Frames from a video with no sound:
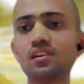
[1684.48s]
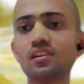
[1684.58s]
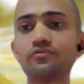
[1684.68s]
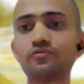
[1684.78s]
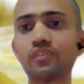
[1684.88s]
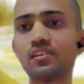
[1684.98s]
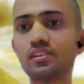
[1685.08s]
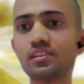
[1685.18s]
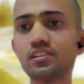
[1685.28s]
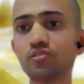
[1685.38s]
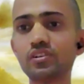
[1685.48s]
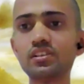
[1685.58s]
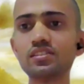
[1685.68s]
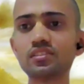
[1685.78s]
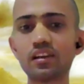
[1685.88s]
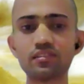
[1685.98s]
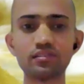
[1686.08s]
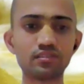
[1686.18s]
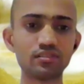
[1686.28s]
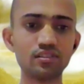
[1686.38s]
and finally he ruined his
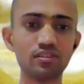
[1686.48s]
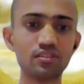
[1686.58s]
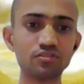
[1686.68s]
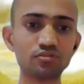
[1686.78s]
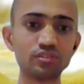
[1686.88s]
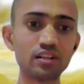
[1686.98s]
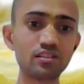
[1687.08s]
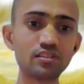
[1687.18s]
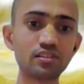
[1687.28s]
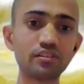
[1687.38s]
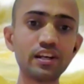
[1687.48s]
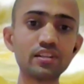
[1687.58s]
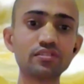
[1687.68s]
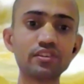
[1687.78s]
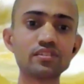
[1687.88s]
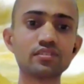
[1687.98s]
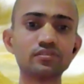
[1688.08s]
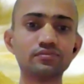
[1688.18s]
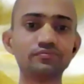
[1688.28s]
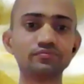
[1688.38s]
career. So that is a great risk.
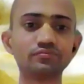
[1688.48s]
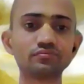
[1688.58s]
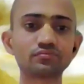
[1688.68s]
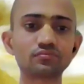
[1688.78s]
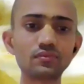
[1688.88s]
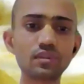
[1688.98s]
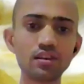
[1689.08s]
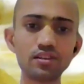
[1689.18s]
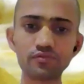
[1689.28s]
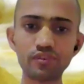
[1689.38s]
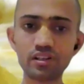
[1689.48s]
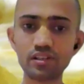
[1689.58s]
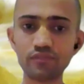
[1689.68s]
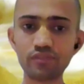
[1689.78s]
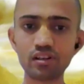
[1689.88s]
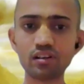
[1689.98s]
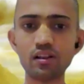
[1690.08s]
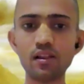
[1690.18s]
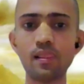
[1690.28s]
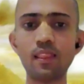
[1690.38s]
It's very
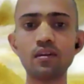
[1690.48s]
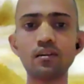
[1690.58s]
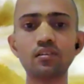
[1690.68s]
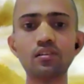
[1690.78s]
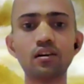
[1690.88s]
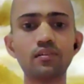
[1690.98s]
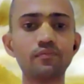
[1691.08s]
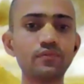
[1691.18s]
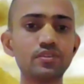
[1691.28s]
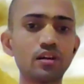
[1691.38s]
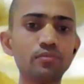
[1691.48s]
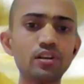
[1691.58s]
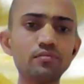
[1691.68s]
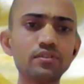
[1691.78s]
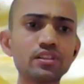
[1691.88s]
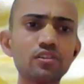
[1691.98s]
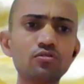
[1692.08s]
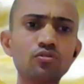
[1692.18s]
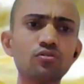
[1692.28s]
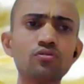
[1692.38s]
difficult. Somebody may say,
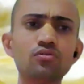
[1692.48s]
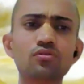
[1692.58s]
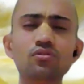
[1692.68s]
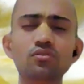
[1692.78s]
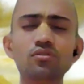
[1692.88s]
no, no,